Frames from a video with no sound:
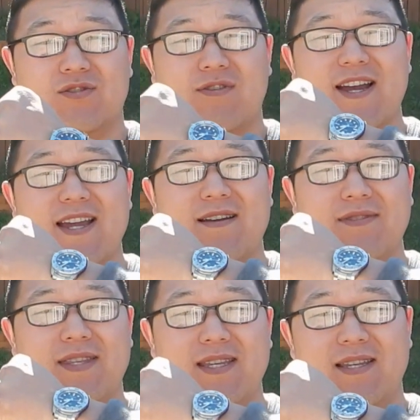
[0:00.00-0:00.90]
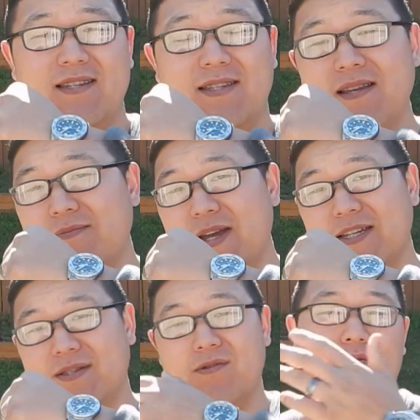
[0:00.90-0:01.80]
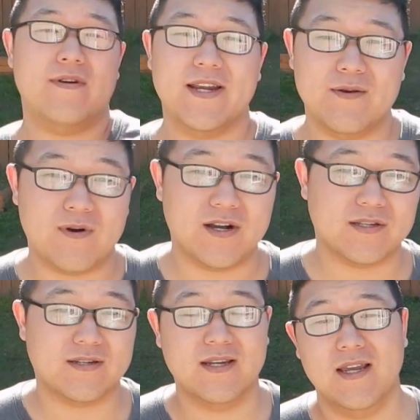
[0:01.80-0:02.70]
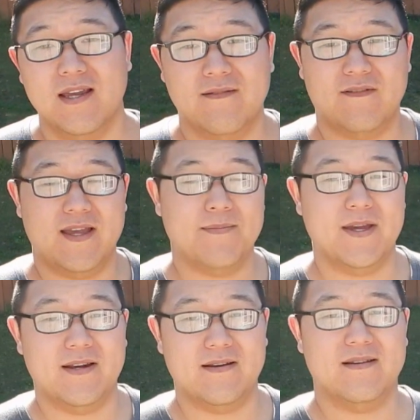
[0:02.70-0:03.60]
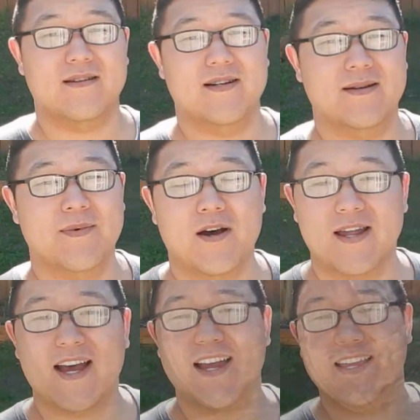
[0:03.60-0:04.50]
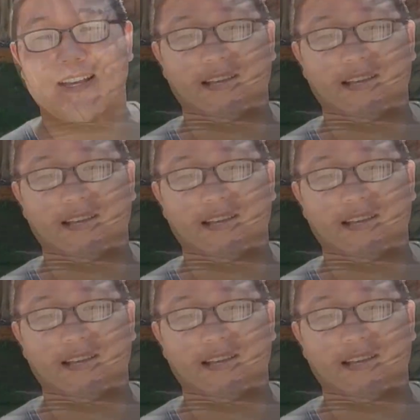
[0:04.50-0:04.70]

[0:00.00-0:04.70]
try out the Steelmaster, or any watch for that matter, on a hike.